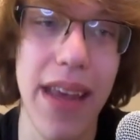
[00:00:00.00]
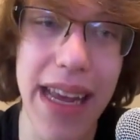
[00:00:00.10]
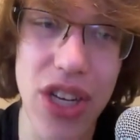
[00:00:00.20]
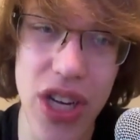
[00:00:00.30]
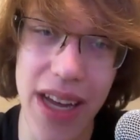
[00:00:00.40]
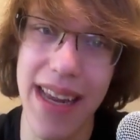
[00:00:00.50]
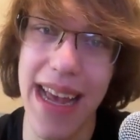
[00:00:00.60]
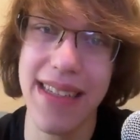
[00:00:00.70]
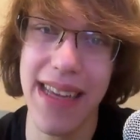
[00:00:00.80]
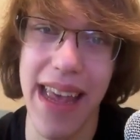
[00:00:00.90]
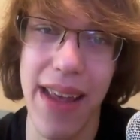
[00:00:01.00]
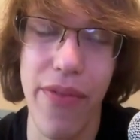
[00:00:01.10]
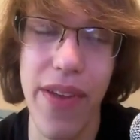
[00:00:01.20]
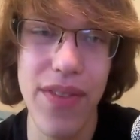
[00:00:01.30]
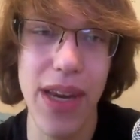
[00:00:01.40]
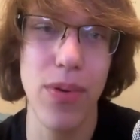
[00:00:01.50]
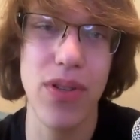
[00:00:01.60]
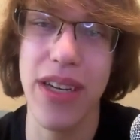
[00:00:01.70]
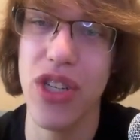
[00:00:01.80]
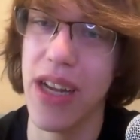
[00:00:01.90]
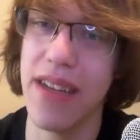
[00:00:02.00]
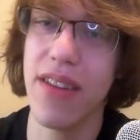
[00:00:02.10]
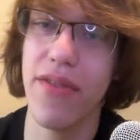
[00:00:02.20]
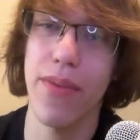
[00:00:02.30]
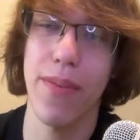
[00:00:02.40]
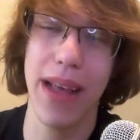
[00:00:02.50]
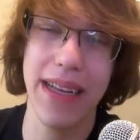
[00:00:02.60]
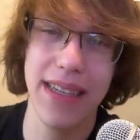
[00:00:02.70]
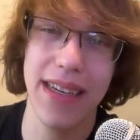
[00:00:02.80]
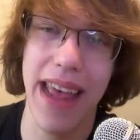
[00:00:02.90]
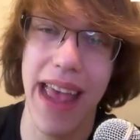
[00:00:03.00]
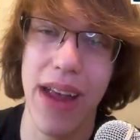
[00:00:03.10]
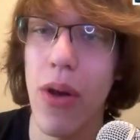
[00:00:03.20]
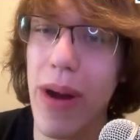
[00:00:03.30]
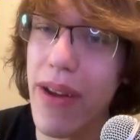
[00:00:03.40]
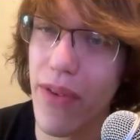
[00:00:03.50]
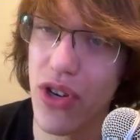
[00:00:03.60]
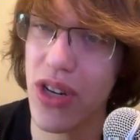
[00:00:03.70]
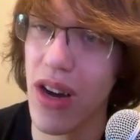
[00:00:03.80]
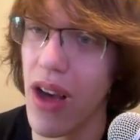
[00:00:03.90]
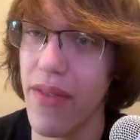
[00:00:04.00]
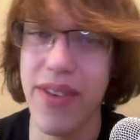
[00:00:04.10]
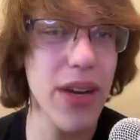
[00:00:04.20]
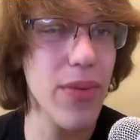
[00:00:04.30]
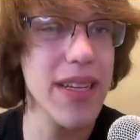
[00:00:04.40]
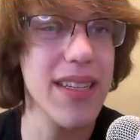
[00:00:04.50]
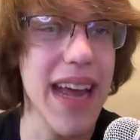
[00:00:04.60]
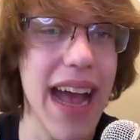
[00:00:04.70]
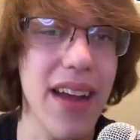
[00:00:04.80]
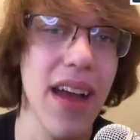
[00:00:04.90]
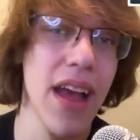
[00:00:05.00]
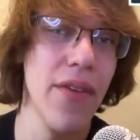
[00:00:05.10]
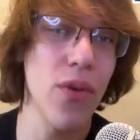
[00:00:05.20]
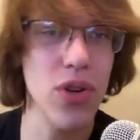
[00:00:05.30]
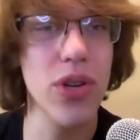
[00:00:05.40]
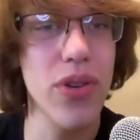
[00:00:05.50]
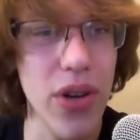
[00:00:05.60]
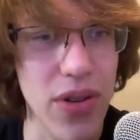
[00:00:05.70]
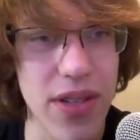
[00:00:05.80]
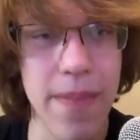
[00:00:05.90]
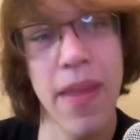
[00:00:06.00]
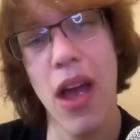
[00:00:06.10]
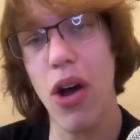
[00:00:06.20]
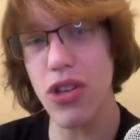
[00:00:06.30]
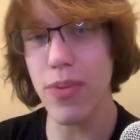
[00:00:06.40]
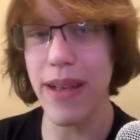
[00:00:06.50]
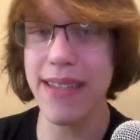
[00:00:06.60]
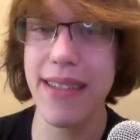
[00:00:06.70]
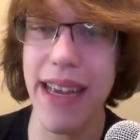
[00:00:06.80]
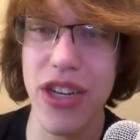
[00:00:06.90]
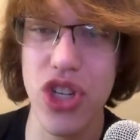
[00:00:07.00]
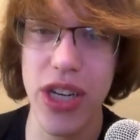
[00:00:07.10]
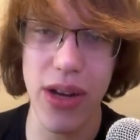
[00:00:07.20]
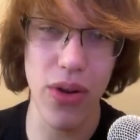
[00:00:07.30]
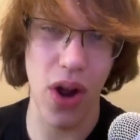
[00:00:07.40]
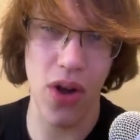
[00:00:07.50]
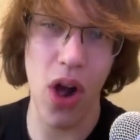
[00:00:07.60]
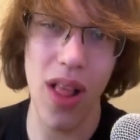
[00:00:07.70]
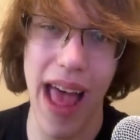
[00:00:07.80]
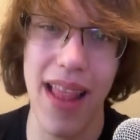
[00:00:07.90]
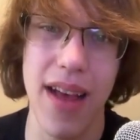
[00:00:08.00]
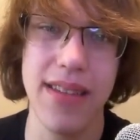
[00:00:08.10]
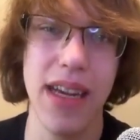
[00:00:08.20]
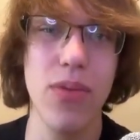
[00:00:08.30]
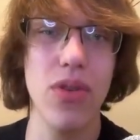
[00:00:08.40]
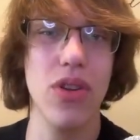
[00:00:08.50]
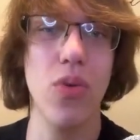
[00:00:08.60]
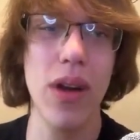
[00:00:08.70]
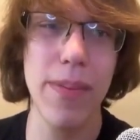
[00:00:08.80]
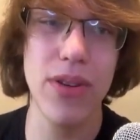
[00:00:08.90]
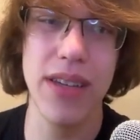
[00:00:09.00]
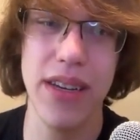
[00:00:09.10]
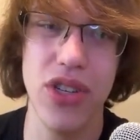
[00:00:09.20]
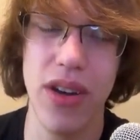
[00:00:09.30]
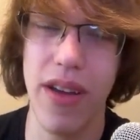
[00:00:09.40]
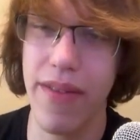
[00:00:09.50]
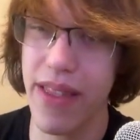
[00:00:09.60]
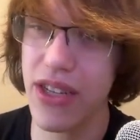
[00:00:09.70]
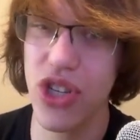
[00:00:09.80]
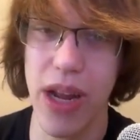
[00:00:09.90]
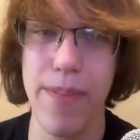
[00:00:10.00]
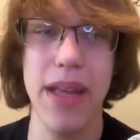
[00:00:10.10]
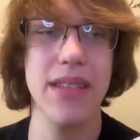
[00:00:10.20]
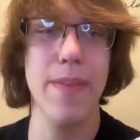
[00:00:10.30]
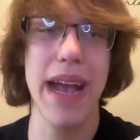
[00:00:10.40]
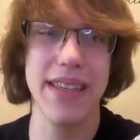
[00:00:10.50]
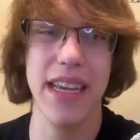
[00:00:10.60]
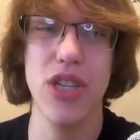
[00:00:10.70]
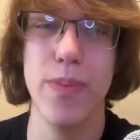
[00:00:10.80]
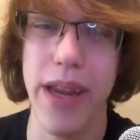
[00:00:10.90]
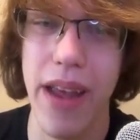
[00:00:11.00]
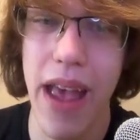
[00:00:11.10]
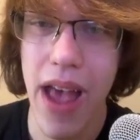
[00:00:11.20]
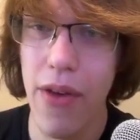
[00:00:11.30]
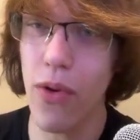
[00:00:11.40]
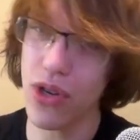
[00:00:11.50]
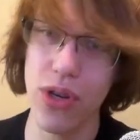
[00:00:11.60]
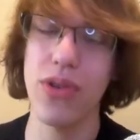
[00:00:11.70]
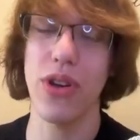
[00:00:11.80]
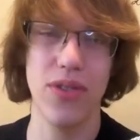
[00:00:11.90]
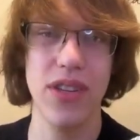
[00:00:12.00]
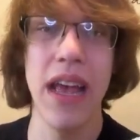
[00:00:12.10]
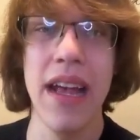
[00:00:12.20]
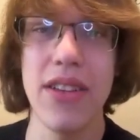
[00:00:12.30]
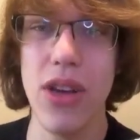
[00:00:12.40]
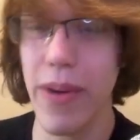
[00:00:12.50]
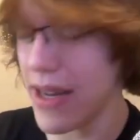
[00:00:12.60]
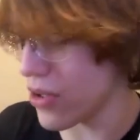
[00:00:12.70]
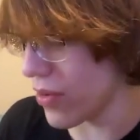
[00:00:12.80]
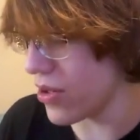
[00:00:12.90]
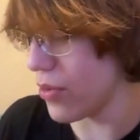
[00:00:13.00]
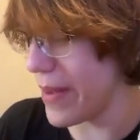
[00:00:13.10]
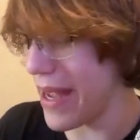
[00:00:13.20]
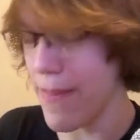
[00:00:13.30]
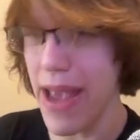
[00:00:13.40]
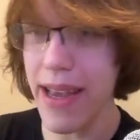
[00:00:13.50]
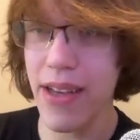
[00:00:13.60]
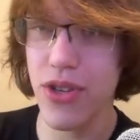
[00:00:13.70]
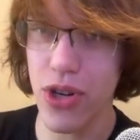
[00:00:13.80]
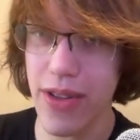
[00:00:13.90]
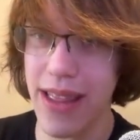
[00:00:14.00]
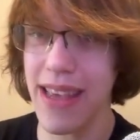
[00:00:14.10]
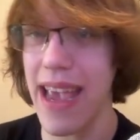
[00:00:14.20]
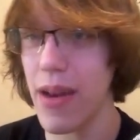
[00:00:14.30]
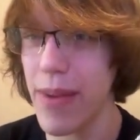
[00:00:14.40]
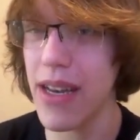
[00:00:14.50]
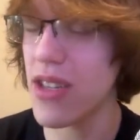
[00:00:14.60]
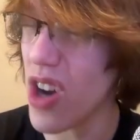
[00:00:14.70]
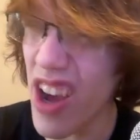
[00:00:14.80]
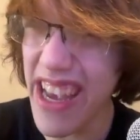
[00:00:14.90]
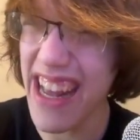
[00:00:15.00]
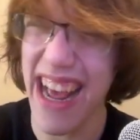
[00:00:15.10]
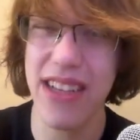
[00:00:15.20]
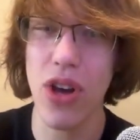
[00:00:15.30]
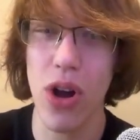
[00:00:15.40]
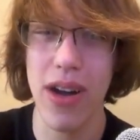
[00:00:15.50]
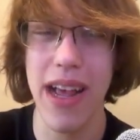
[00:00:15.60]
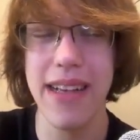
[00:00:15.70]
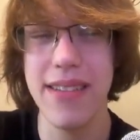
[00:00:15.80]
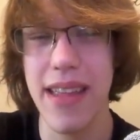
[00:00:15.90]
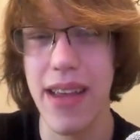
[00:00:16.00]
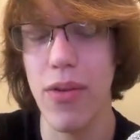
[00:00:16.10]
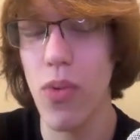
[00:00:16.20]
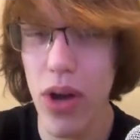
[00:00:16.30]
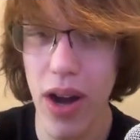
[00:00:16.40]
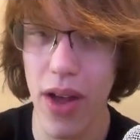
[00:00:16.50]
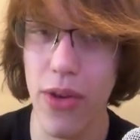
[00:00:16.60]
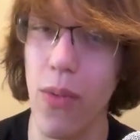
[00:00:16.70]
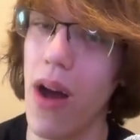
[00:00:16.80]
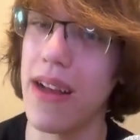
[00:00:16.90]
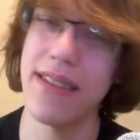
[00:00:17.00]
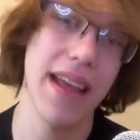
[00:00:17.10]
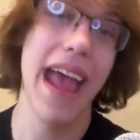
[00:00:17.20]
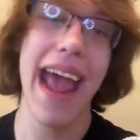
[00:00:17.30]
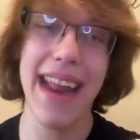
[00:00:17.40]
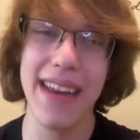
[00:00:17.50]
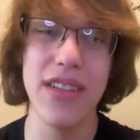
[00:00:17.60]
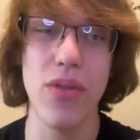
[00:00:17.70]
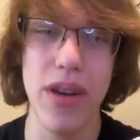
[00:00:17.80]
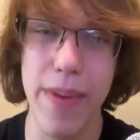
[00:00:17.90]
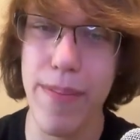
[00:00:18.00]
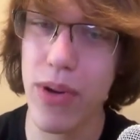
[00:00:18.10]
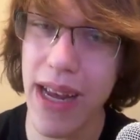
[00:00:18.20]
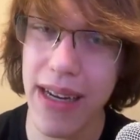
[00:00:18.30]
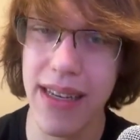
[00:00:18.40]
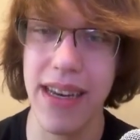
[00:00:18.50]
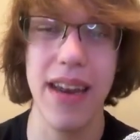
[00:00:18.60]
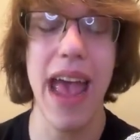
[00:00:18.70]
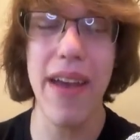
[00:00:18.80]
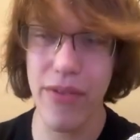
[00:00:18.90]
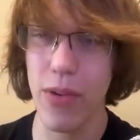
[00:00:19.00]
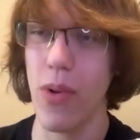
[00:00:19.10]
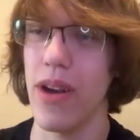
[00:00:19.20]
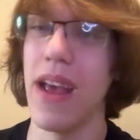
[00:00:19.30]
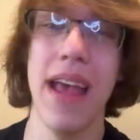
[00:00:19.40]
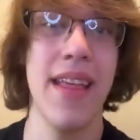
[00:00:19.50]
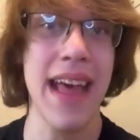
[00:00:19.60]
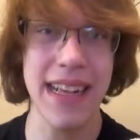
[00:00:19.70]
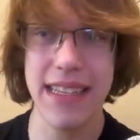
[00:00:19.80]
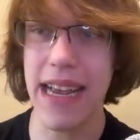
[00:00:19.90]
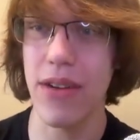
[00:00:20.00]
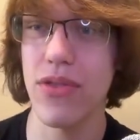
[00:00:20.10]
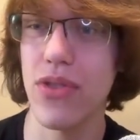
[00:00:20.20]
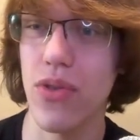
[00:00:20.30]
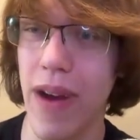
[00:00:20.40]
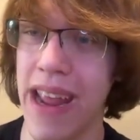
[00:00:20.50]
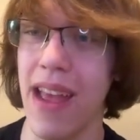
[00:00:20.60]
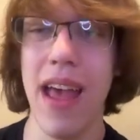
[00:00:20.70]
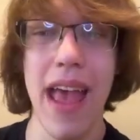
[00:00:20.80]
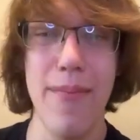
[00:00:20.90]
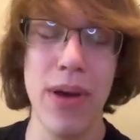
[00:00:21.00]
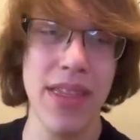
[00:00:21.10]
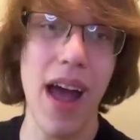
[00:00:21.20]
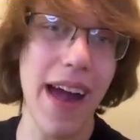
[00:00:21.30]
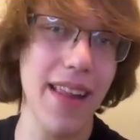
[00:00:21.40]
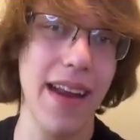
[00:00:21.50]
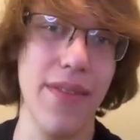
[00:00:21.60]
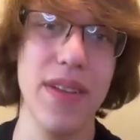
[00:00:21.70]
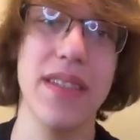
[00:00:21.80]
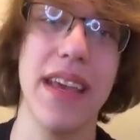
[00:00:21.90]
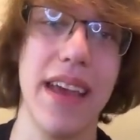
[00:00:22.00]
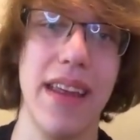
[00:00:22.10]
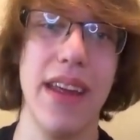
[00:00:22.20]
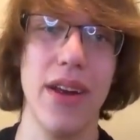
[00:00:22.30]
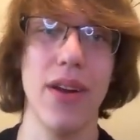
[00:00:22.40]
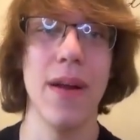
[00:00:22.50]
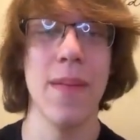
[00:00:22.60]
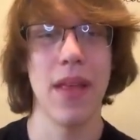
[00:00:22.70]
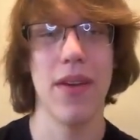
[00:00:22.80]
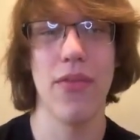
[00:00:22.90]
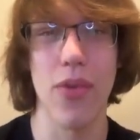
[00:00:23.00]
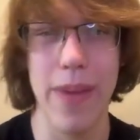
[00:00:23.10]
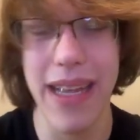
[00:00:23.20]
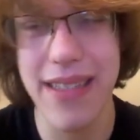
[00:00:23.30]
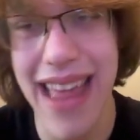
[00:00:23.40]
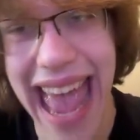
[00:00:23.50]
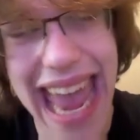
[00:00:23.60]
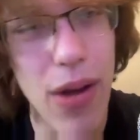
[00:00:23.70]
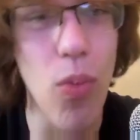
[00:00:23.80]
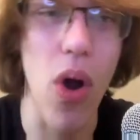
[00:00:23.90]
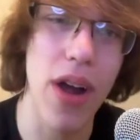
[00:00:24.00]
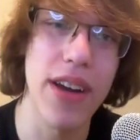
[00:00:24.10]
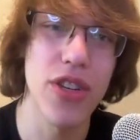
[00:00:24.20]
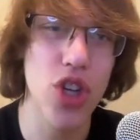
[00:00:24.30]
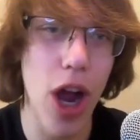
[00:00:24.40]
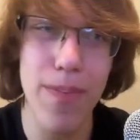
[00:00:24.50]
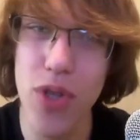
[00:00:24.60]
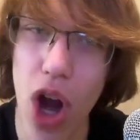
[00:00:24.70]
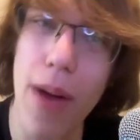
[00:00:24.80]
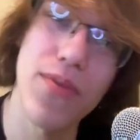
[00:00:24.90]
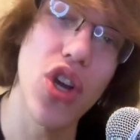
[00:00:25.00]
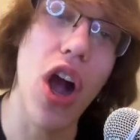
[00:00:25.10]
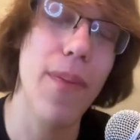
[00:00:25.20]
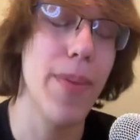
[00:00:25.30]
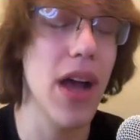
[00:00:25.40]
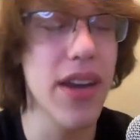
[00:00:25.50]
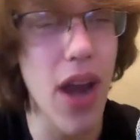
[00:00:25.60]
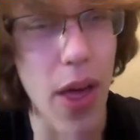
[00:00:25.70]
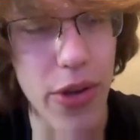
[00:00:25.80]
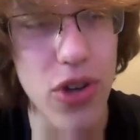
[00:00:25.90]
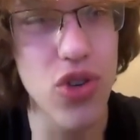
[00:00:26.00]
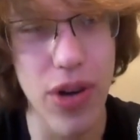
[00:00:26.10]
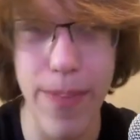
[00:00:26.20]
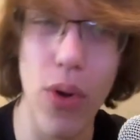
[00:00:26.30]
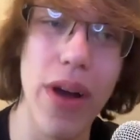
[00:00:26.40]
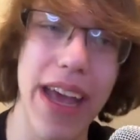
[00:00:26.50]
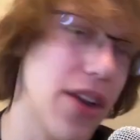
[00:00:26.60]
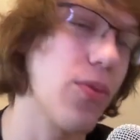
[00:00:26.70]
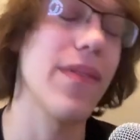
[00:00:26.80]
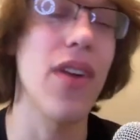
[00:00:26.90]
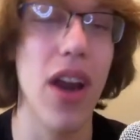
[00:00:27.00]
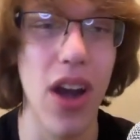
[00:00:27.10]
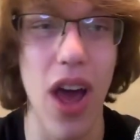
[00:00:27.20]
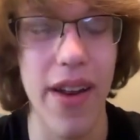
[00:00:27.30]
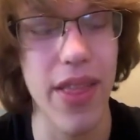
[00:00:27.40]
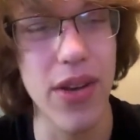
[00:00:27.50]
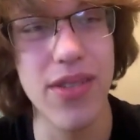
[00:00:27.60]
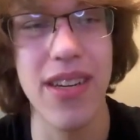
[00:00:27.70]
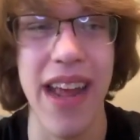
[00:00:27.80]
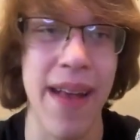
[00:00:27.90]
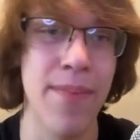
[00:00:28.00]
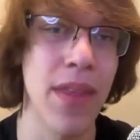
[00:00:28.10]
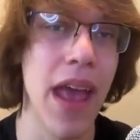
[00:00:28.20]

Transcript: Each hit has a 50% chance of placing a weak version of decrease attack for 2 turns. Also places a shield on all allies equal to 20% of this champion's max HP for 2 turns. So he is going to be making sure that the enemy does not hit as hard as they would otherwise, and he's going to be protecting everyone. That sounds great. But the highlight of his kit here for me is the A1 Chop Chop Chop, another triple hitter. We've got a lot of those today.